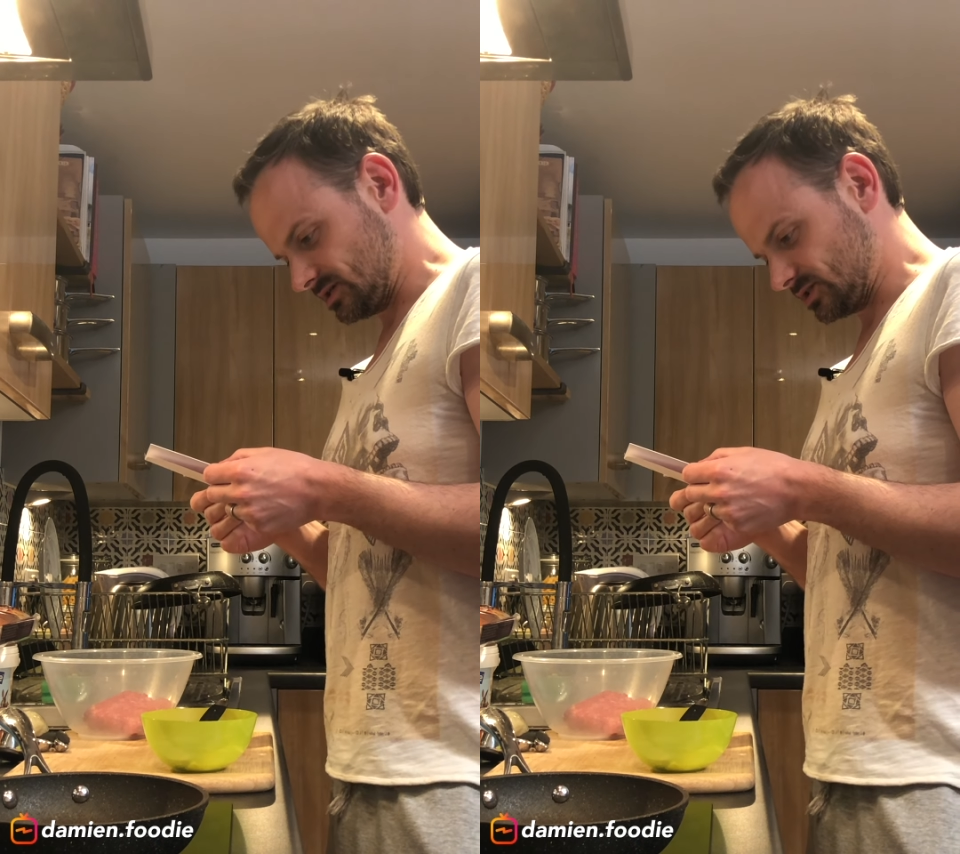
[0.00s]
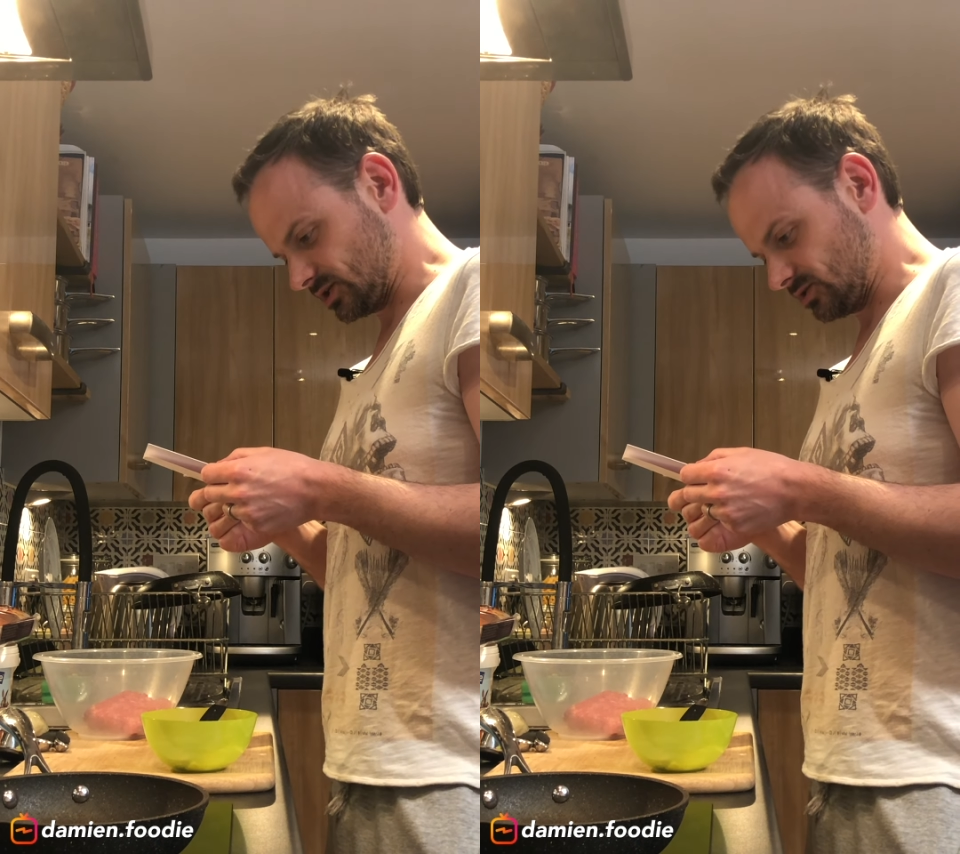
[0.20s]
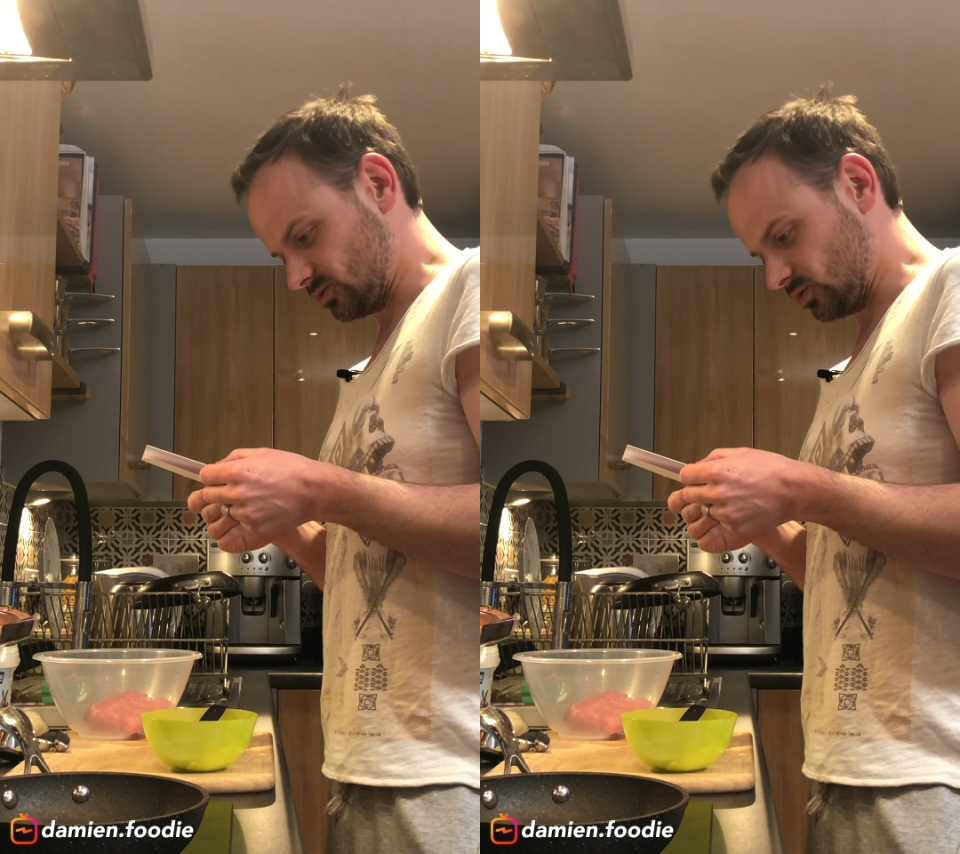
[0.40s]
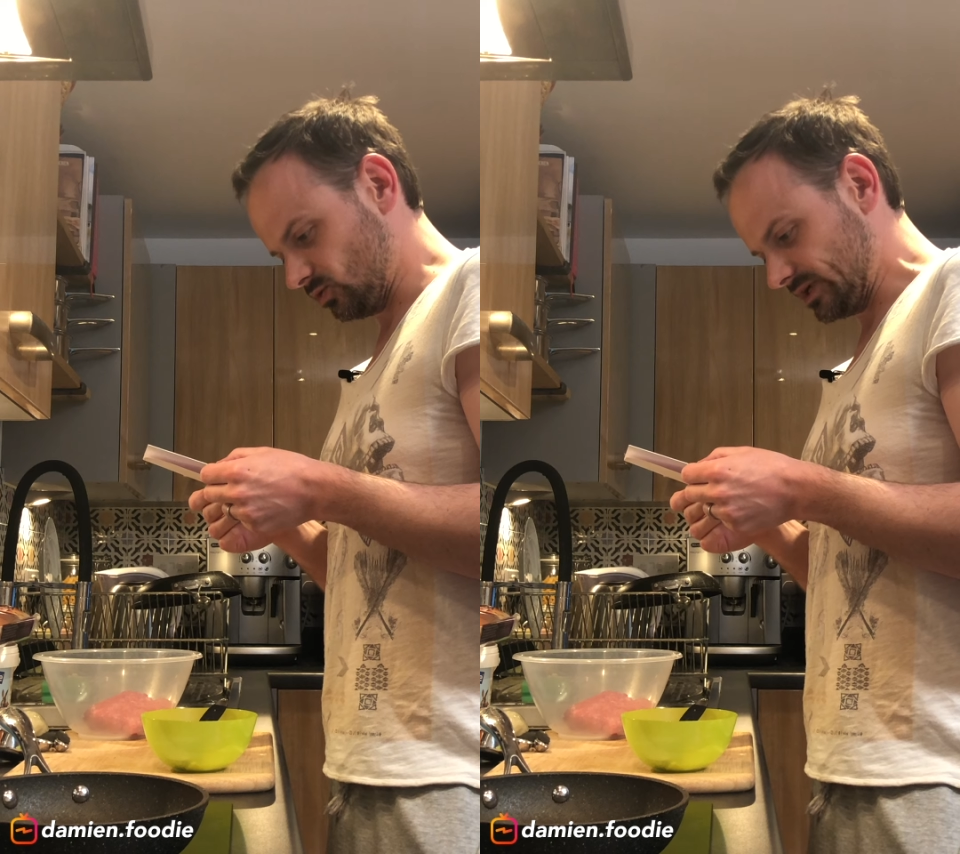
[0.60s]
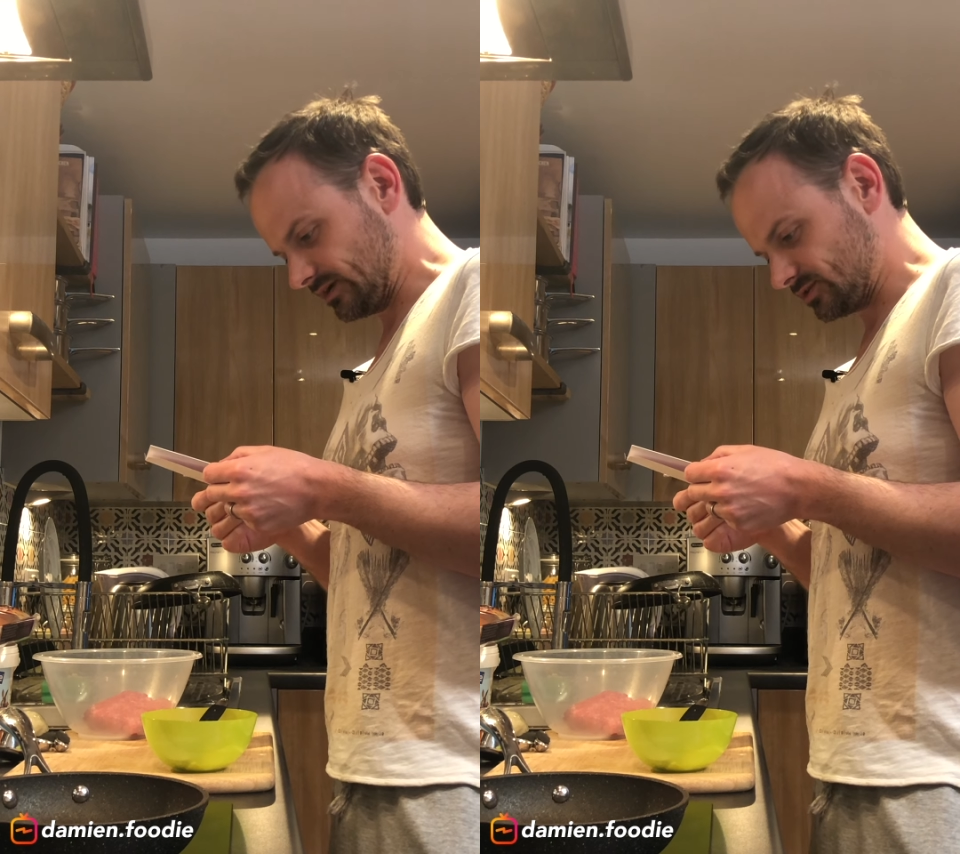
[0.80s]
So all
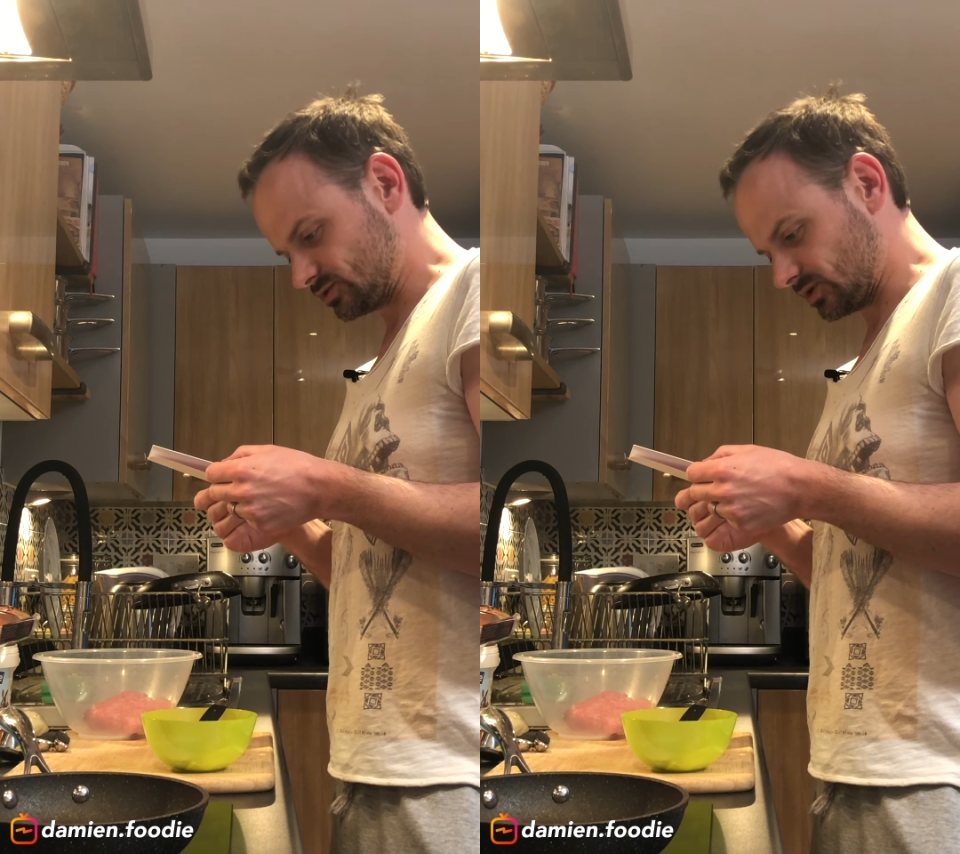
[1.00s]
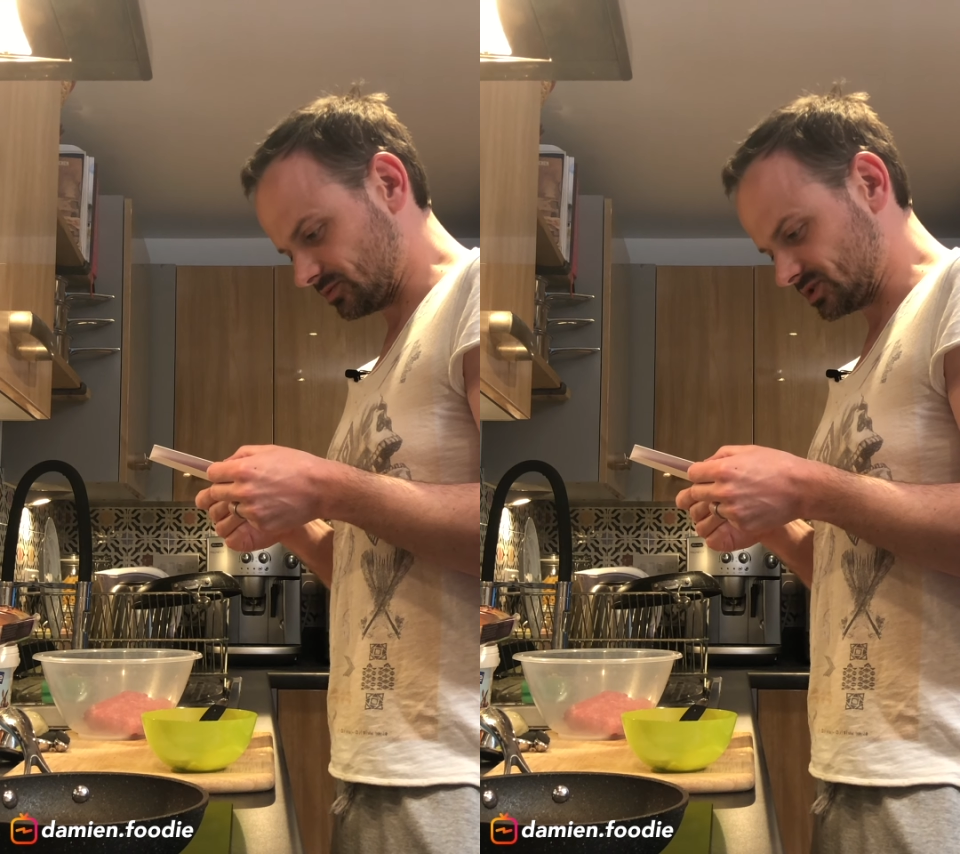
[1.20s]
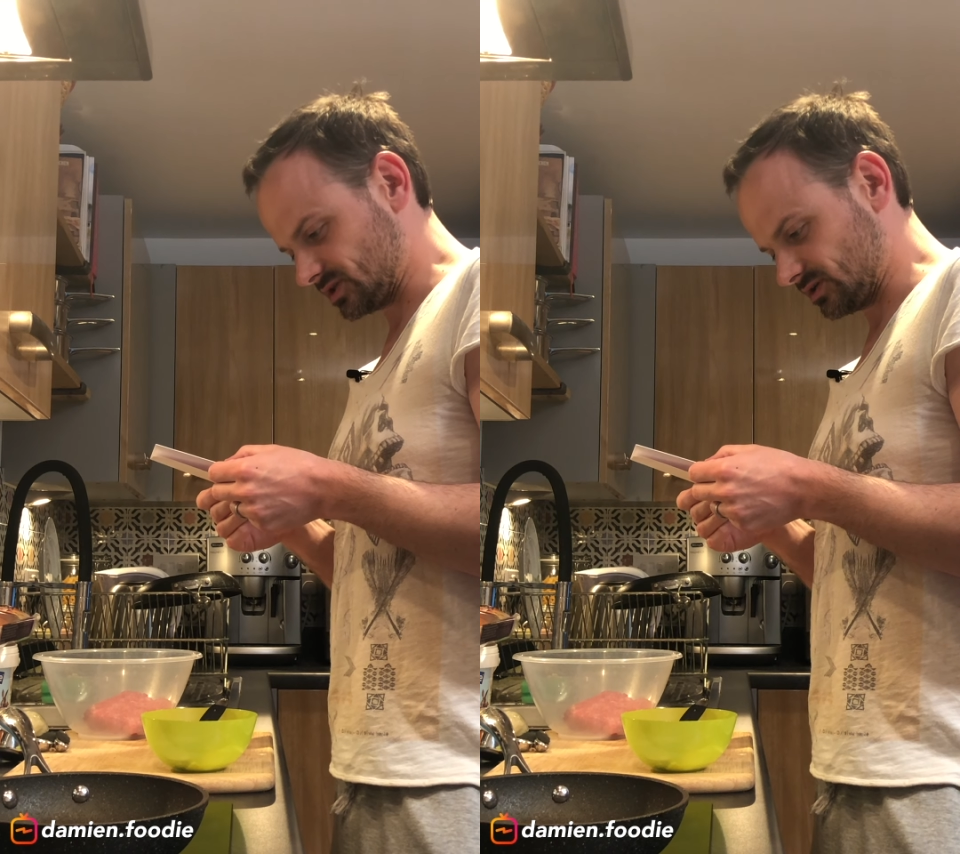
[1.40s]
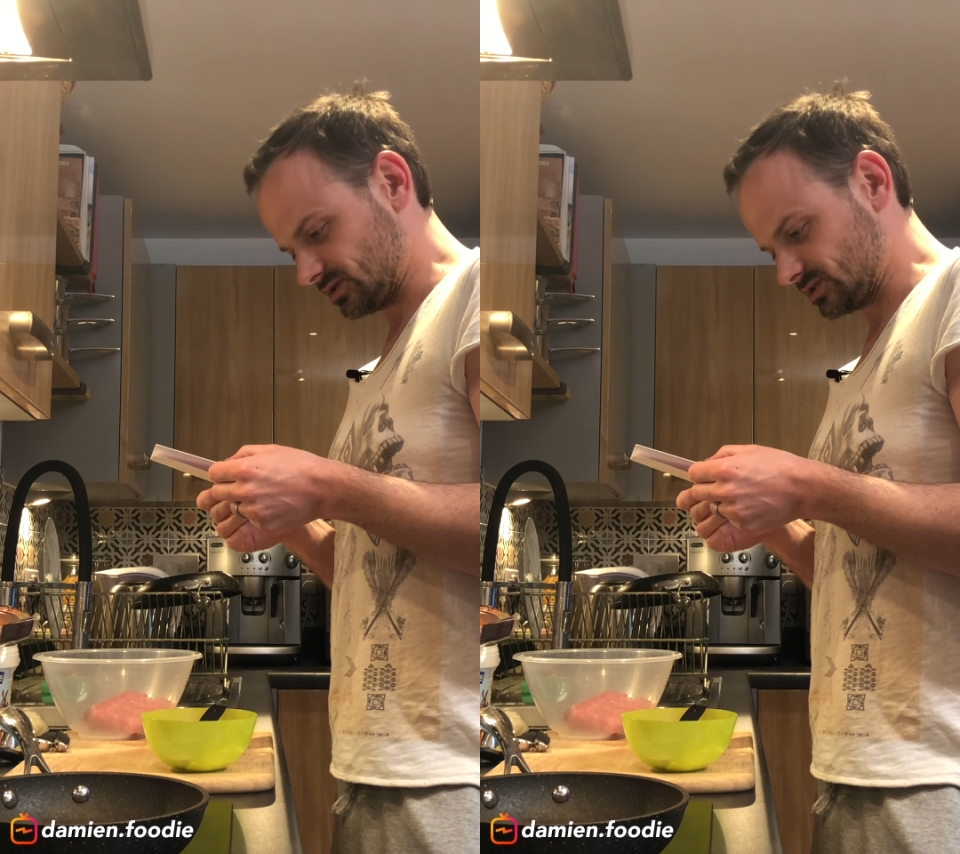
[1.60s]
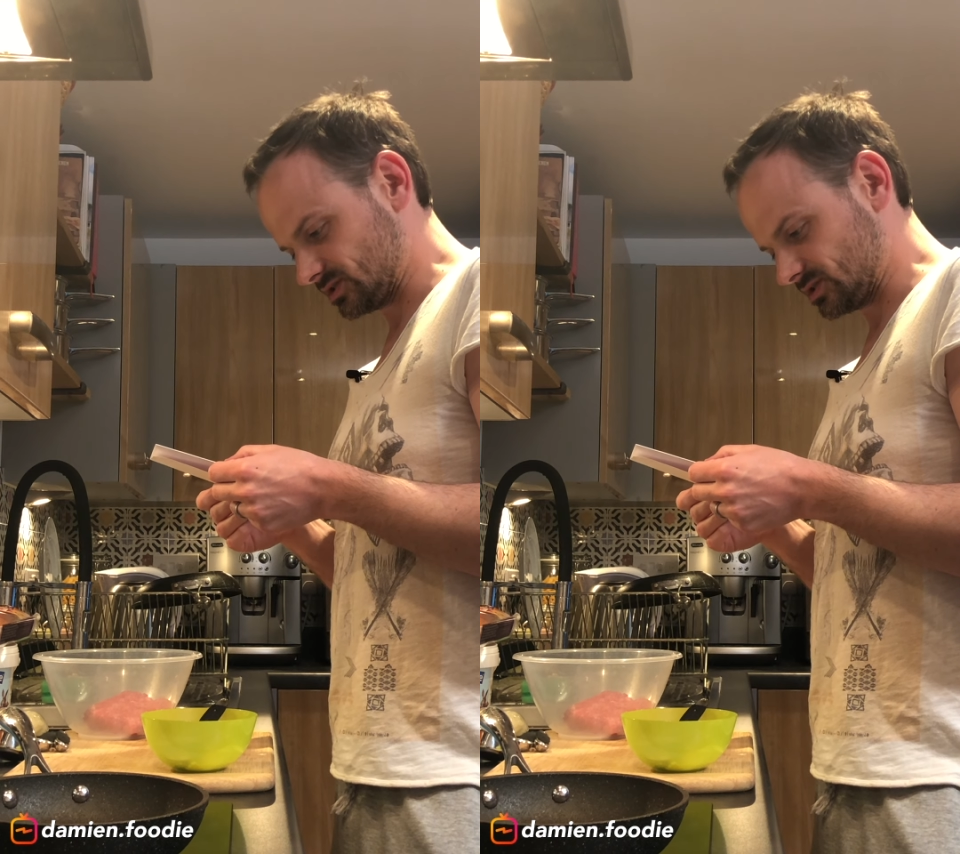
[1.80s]
the other dry masalas.